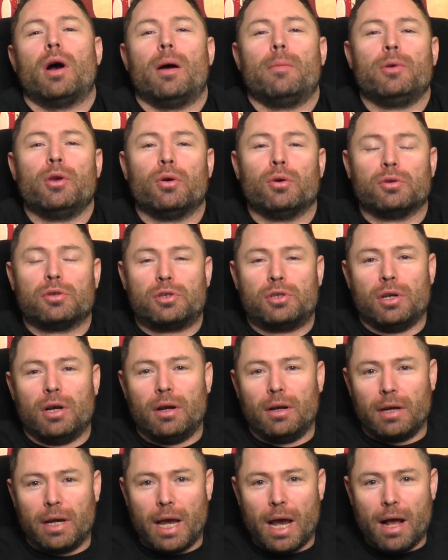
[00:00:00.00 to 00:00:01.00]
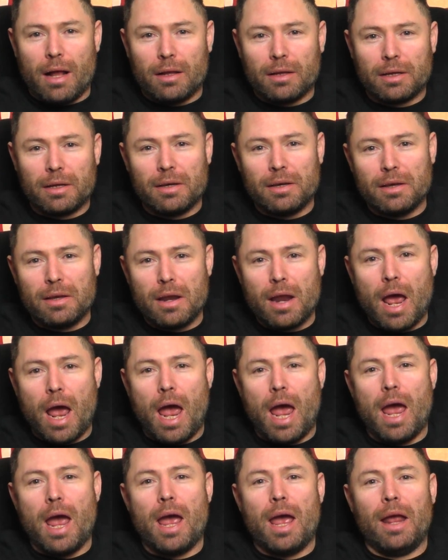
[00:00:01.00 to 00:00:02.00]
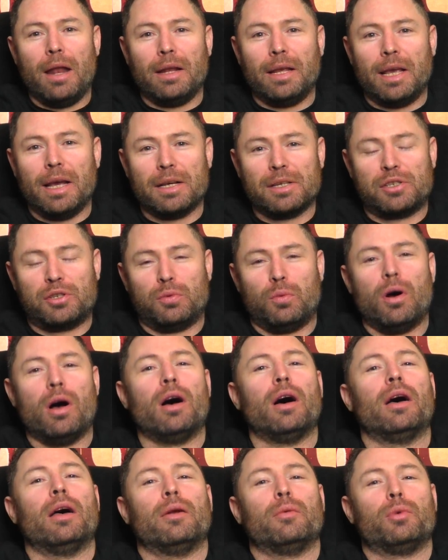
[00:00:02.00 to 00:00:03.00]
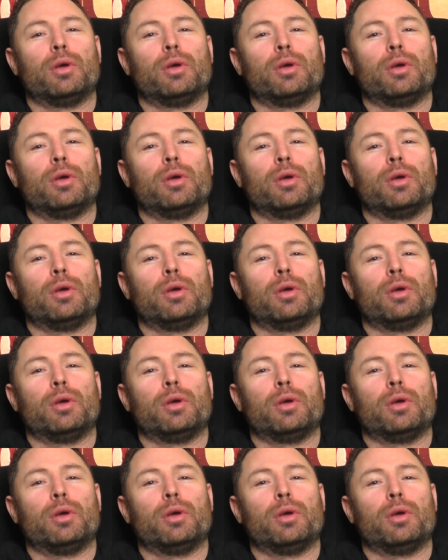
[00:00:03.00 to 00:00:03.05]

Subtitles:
I'm your host, John Galligan, and guess what?